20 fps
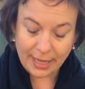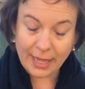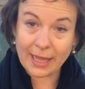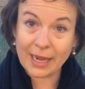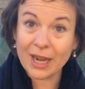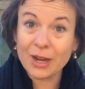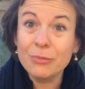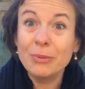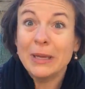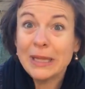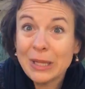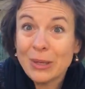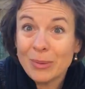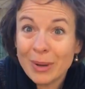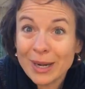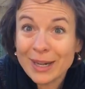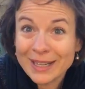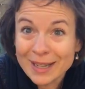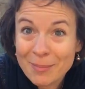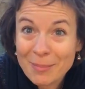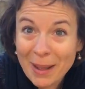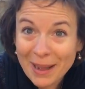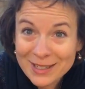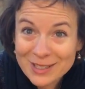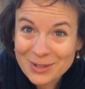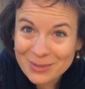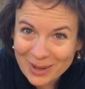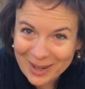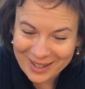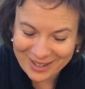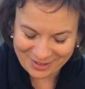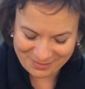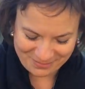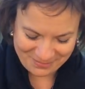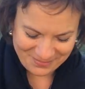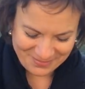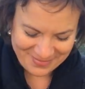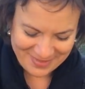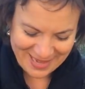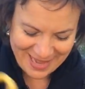And I really want to get back to work.
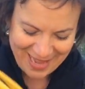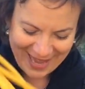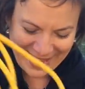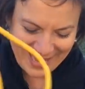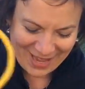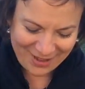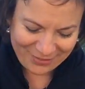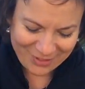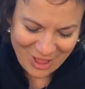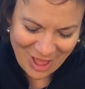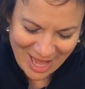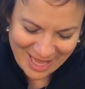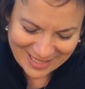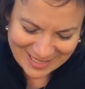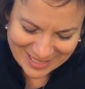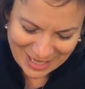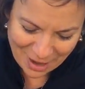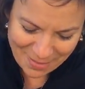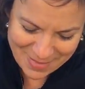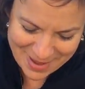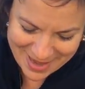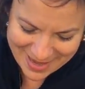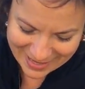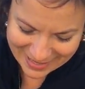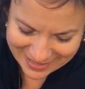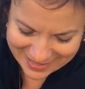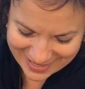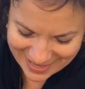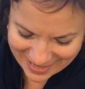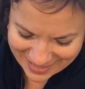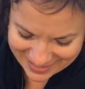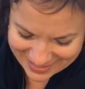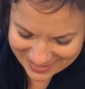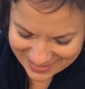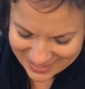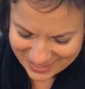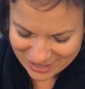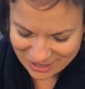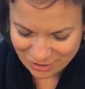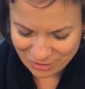Clients coming and
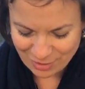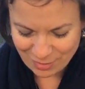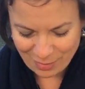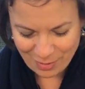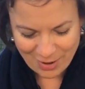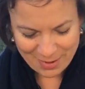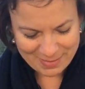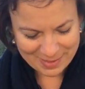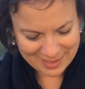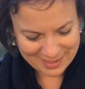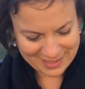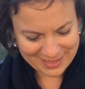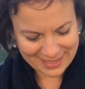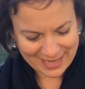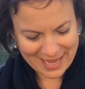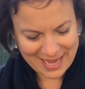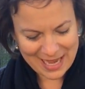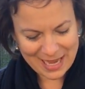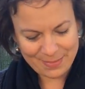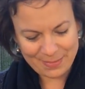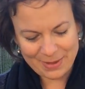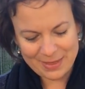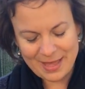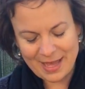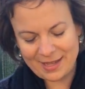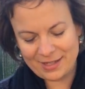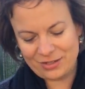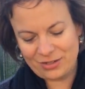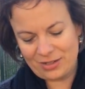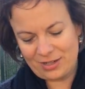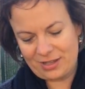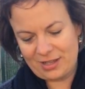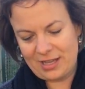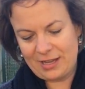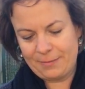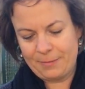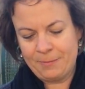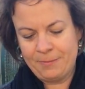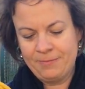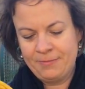appointments to keep and that sort of
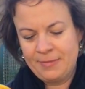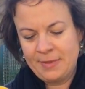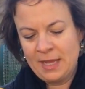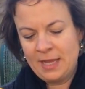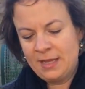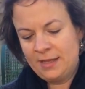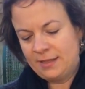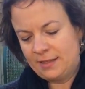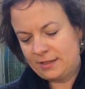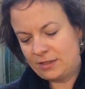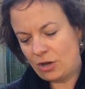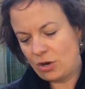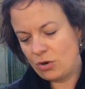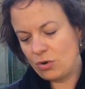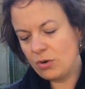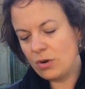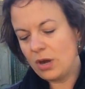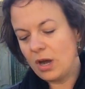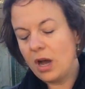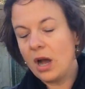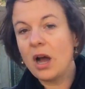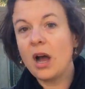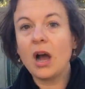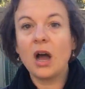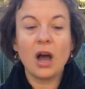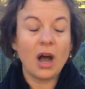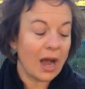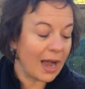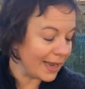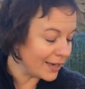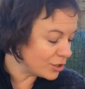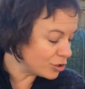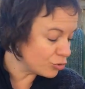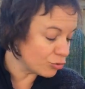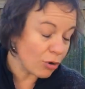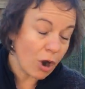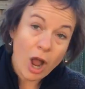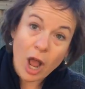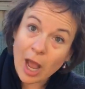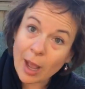thing. So I
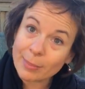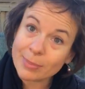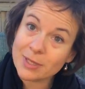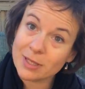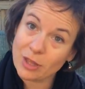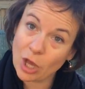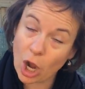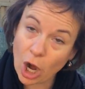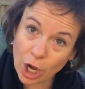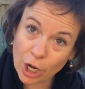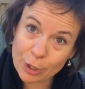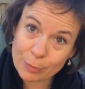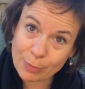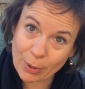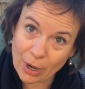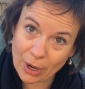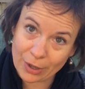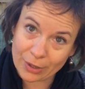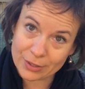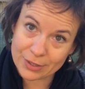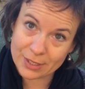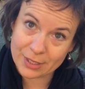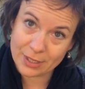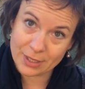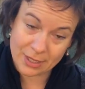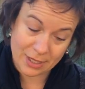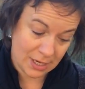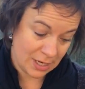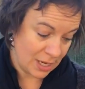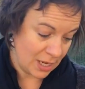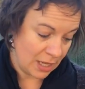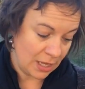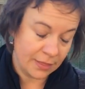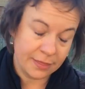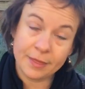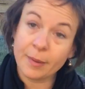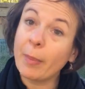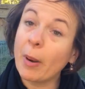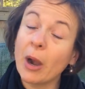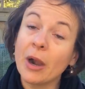dropped the hard part,
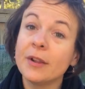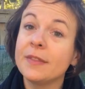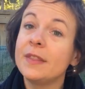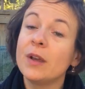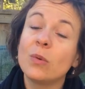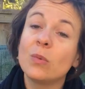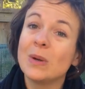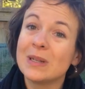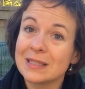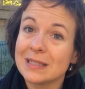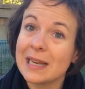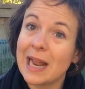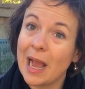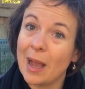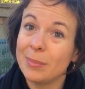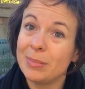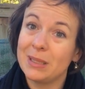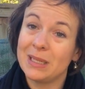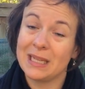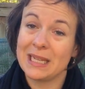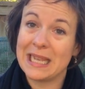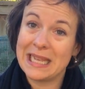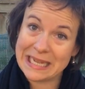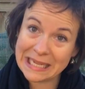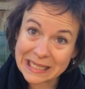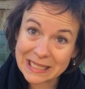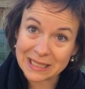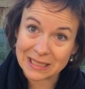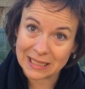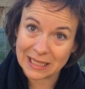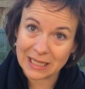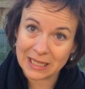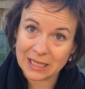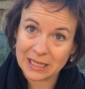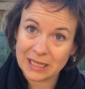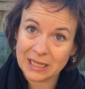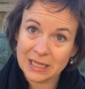the part that wasn't happening easily.